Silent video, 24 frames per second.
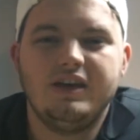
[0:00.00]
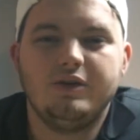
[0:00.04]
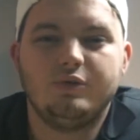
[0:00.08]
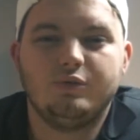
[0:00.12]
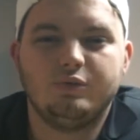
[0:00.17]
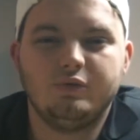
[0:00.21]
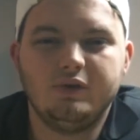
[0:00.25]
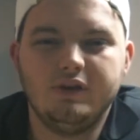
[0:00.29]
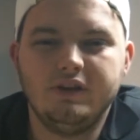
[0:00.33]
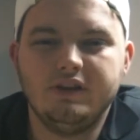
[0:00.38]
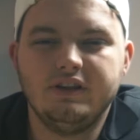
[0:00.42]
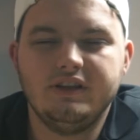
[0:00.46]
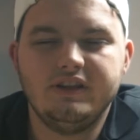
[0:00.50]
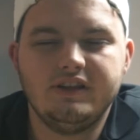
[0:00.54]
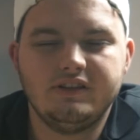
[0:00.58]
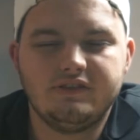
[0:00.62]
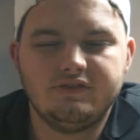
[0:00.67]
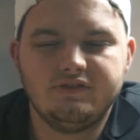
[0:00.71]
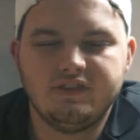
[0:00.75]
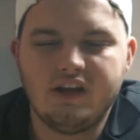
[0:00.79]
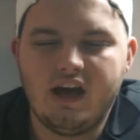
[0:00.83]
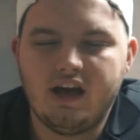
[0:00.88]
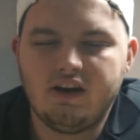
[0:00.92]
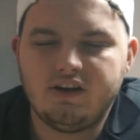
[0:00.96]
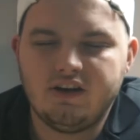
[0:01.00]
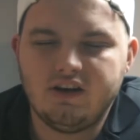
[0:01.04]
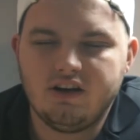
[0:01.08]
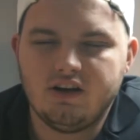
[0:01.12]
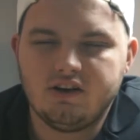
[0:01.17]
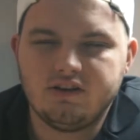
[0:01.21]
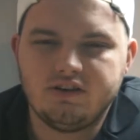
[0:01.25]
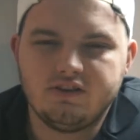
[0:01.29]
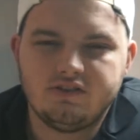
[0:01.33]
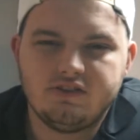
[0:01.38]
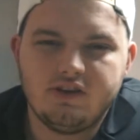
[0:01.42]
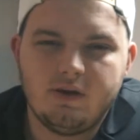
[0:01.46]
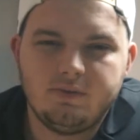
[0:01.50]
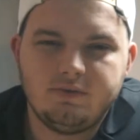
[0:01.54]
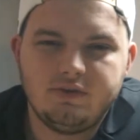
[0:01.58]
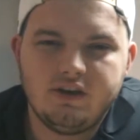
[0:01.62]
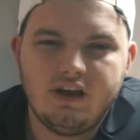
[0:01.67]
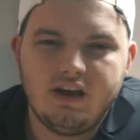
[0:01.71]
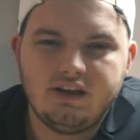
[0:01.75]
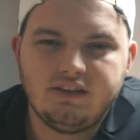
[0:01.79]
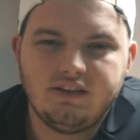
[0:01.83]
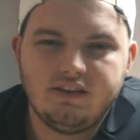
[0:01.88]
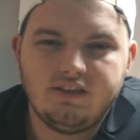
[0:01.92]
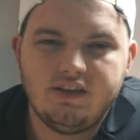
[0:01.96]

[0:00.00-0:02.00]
It really is flattering on your subject.